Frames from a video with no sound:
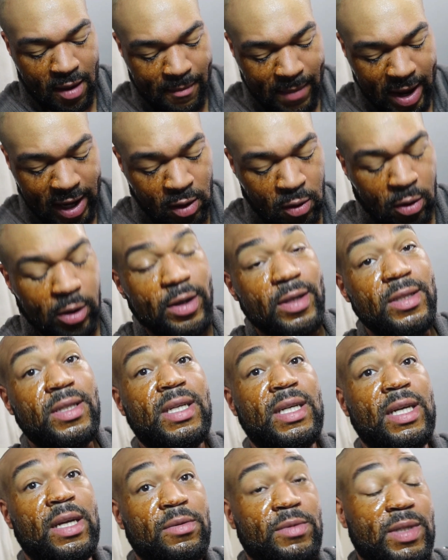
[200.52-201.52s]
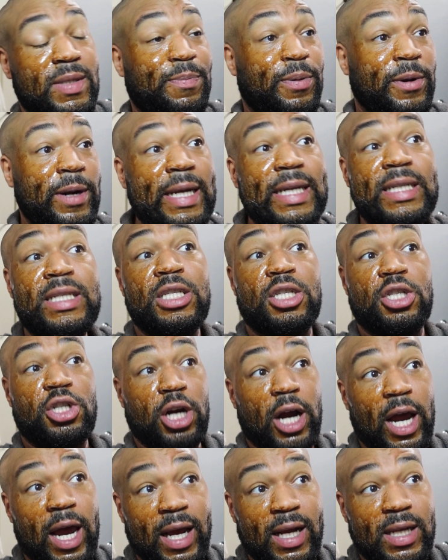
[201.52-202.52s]
my quarantine was pretty
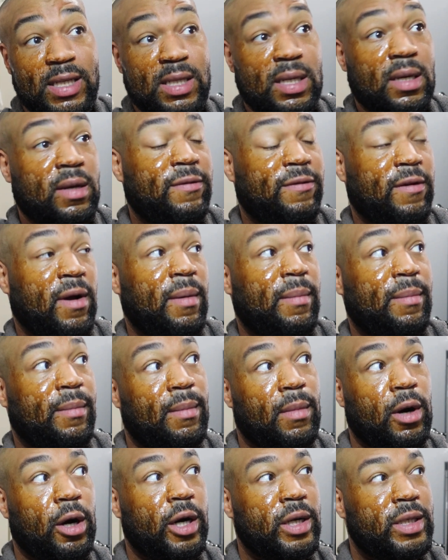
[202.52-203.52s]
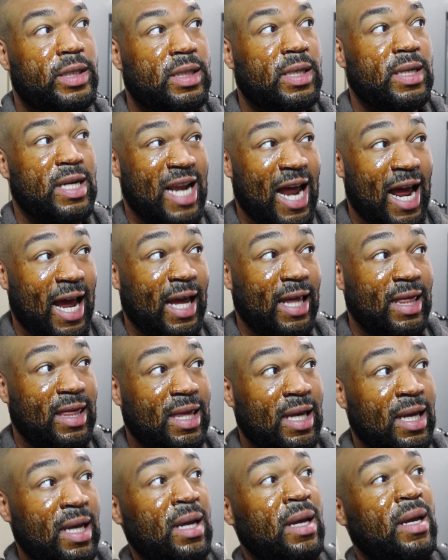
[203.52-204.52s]
strict from March 9th
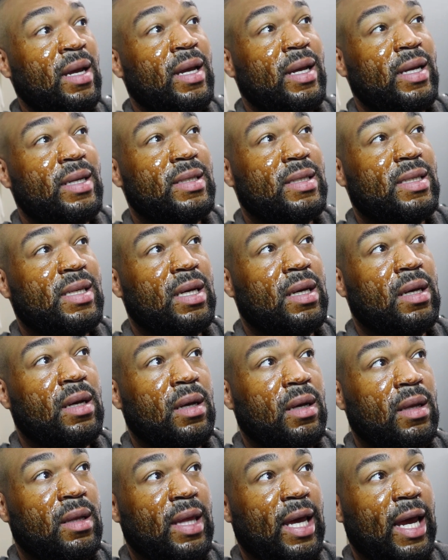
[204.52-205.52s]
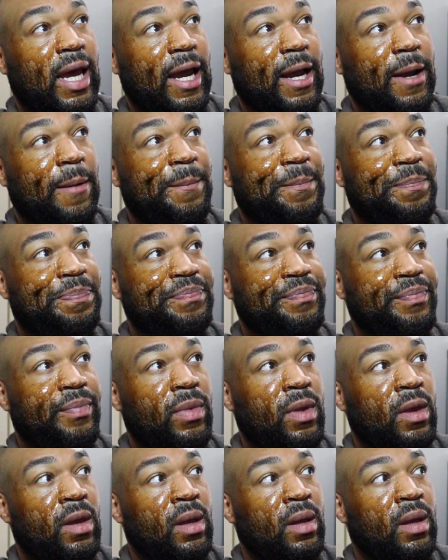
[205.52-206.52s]
until like,
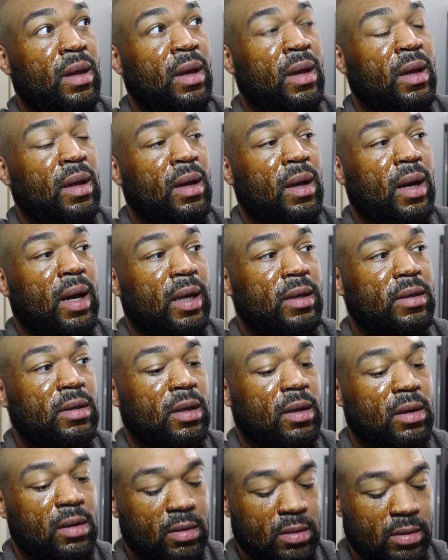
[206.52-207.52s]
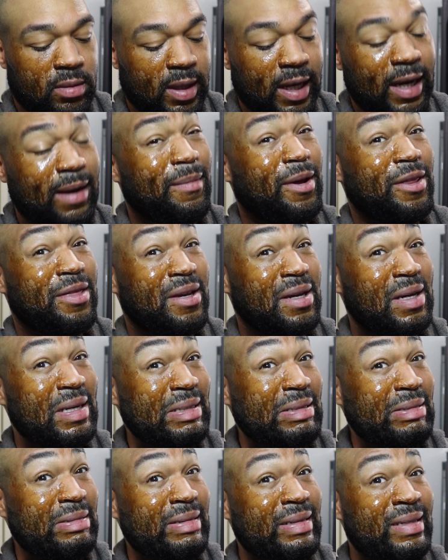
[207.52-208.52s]
I don't know, like a month
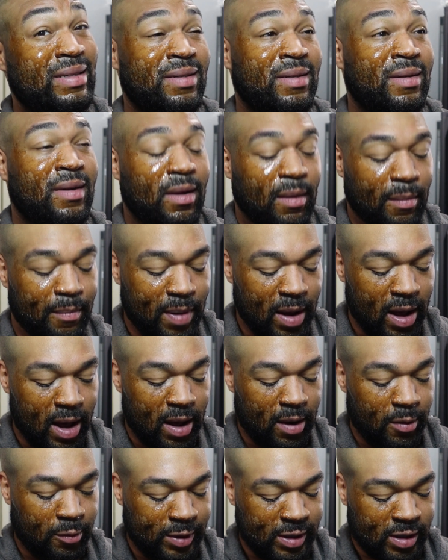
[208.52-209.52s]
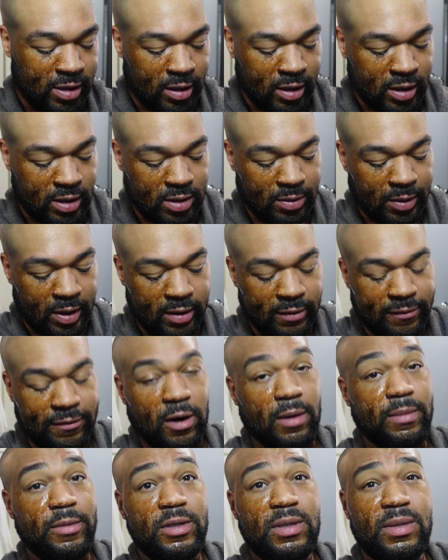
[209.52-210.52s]
ago. But we started doing the
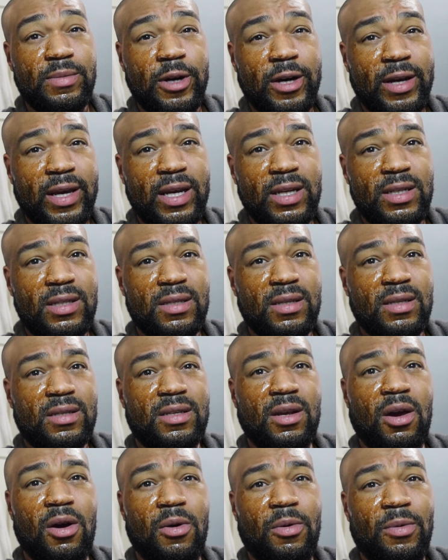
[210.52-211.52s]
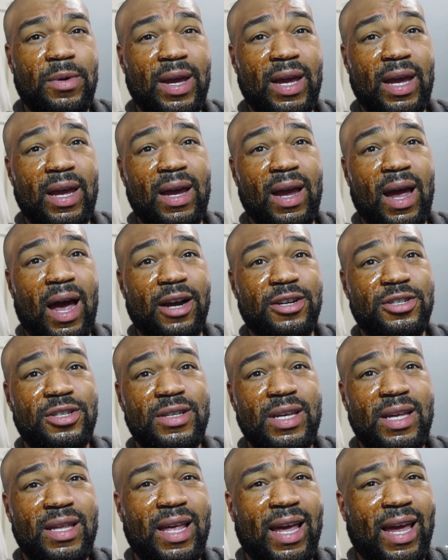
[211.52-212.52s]
farmers markets, so we
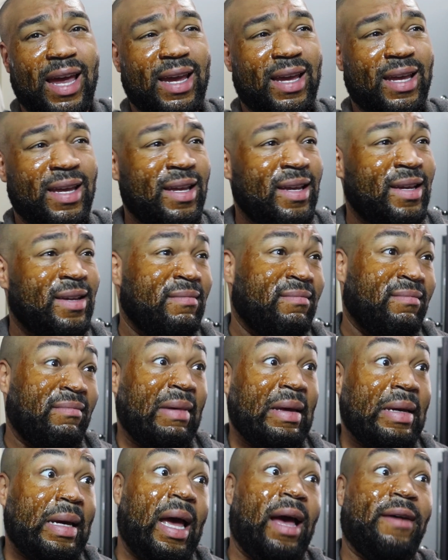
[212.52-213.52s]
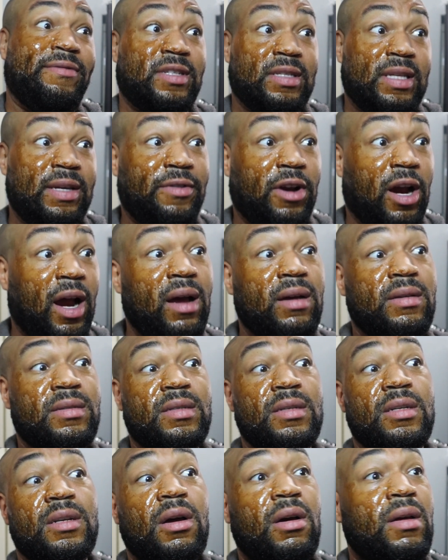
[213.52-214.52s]
actually like have to leave our
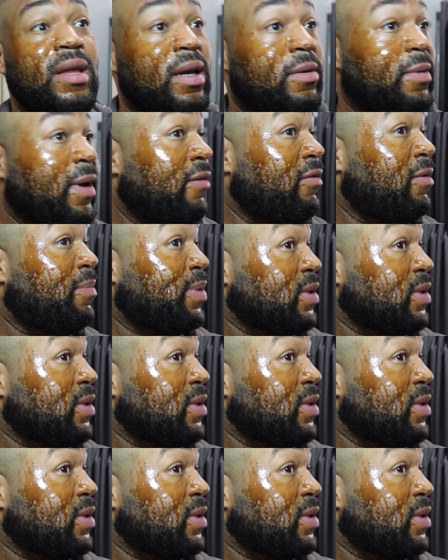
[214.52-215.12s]
house, you know? Like we have a